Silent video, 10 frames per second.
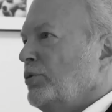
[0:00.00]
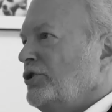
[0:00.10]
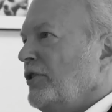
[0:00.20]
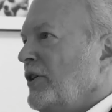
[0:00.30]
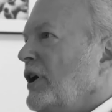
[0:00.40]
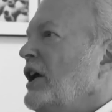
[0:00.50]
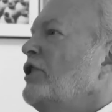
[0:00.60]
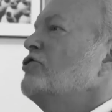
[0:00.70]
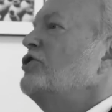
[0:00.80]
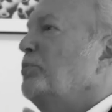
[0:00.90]
which are the
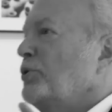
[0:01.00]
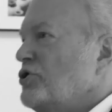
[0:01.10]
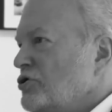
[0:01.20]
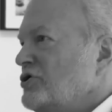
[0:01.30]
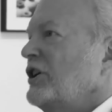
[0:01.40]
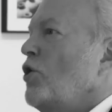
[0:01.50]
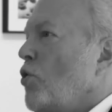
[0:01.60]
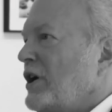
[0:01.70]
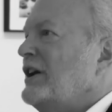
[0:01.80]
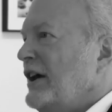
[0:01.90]
energy producing
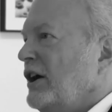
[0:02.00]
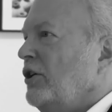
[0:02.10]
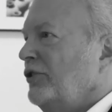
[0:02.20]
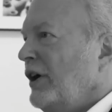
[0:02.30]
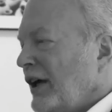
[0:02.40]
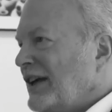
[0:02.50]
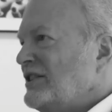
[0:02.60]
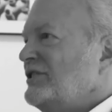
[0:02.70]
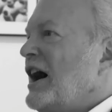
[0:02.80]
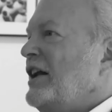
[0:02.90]
organelles
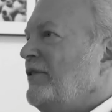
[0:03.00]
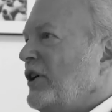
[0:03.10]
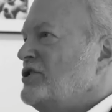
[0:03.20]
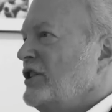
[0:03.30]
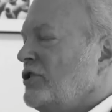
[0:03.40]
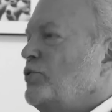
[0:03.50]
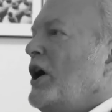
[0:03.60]
inside of our cells.